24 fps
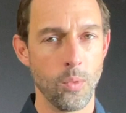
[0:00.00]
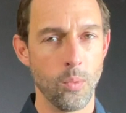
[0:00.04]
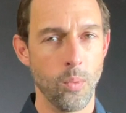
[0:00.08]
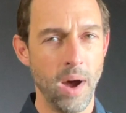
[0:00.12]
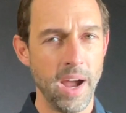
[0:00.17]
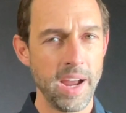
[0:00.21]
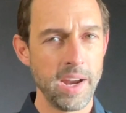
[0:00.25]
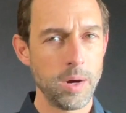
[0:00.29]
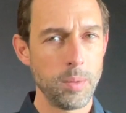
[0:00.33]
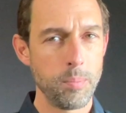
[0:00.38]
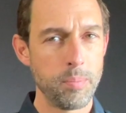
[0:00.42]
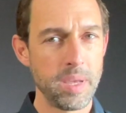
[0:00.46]
Why
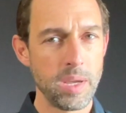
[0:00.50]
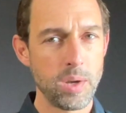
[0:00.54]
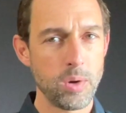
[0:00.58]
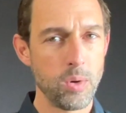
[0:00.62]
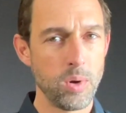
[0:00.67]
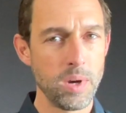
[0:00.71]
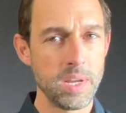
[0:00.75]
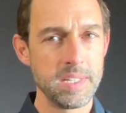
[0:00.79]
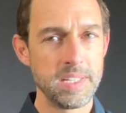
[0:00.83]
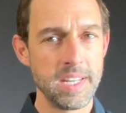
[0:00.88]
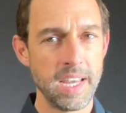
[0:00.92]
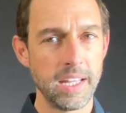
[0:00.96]
are
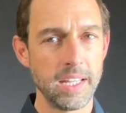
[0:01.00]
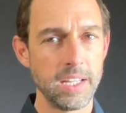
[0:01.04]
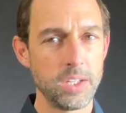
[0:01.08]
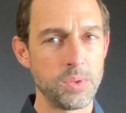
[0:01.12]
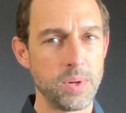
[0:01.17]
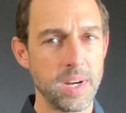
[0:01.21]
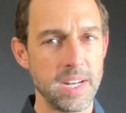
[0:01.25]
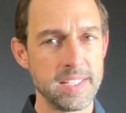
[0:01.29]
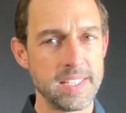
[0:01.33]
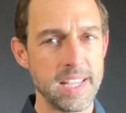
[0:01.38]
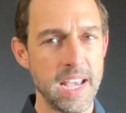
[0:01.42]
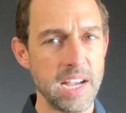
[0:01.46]
Bitcoin daily
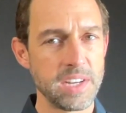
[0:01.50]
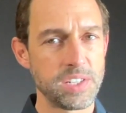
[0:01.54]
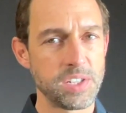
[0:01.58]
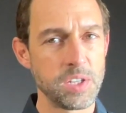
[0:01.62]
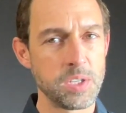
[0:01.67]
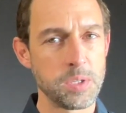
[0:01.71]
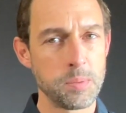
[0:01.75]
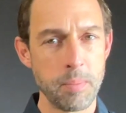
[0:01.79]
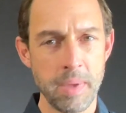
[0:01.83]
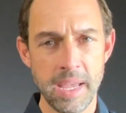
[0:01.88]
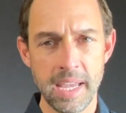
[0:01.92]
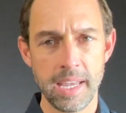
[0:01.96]

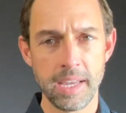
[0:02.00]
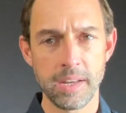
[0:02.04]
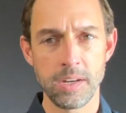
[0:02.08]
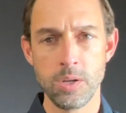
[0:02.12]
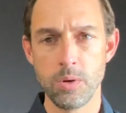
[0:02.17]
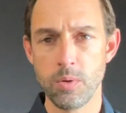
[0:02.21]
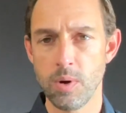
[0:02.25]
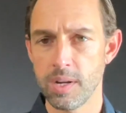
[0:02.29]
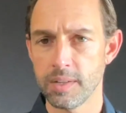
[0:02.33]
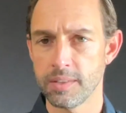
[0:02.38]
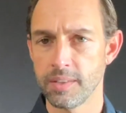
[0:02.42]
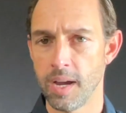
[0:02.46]
transactions making new
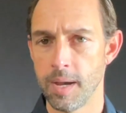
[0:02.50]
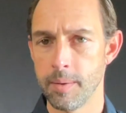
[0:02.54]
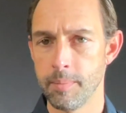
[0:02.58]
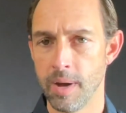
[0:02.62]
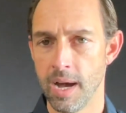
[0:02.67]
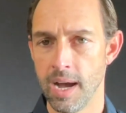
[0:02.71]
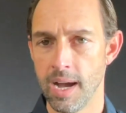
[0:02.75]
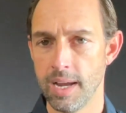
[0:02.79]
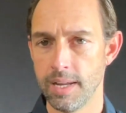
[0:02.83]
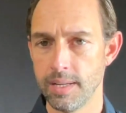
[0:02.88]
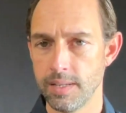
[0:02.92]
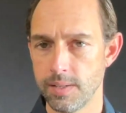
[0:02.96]
all-time
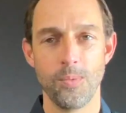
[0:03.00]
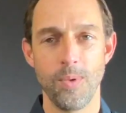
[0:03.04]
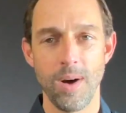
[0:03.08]
highs?